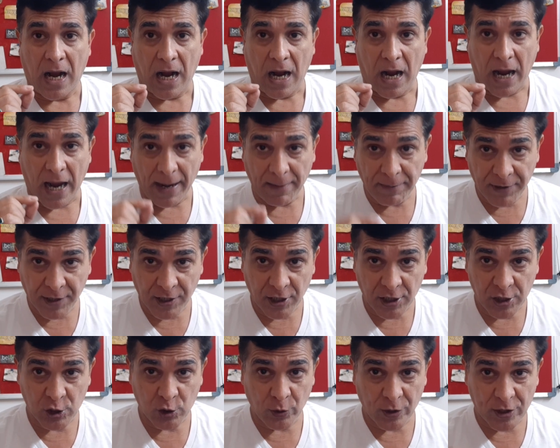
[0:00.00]
I'm
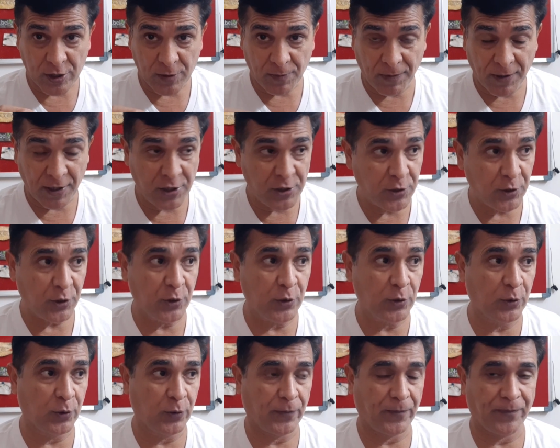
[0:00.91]
here to explain to
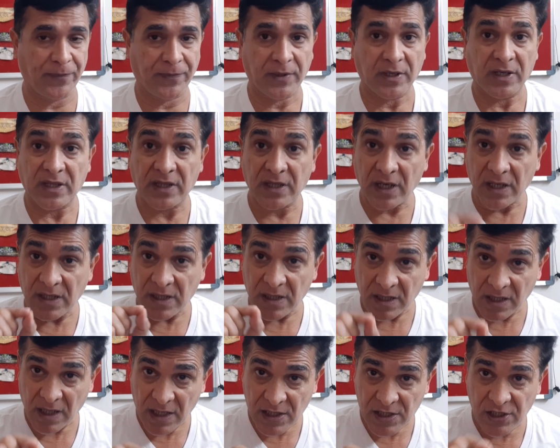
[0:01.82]
you the
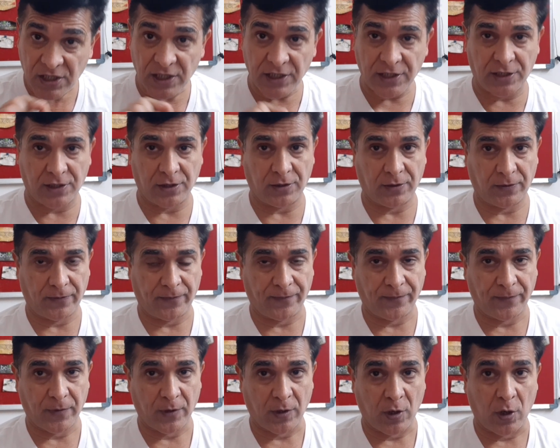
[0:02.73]
transit
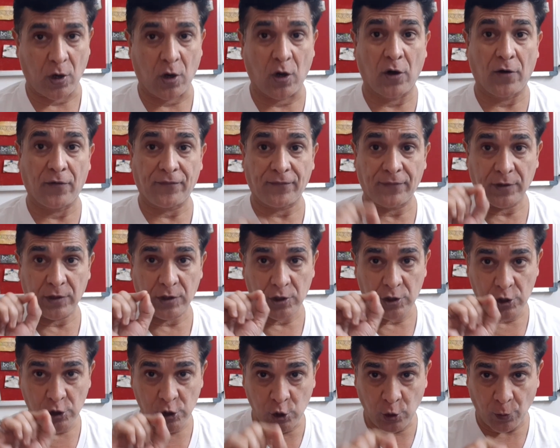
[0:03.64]
of
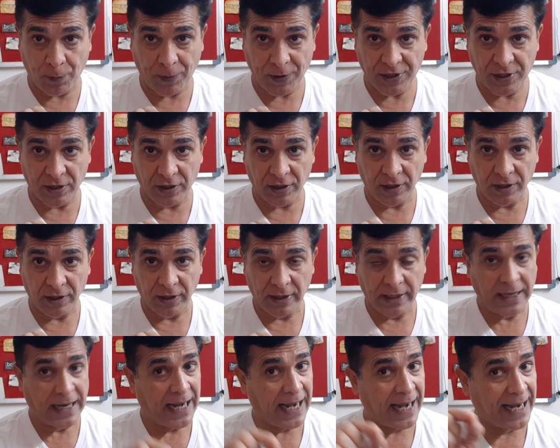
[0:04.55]
Jupiter
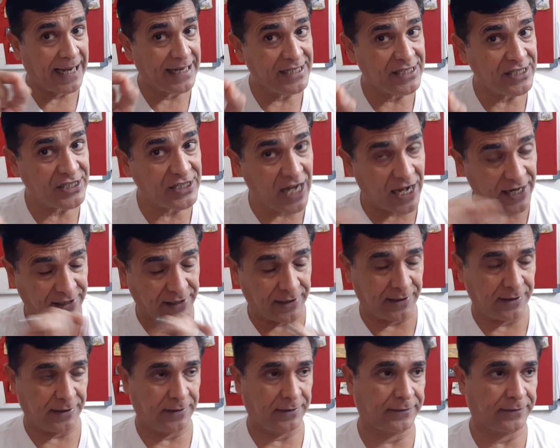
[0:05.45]
and Saturn.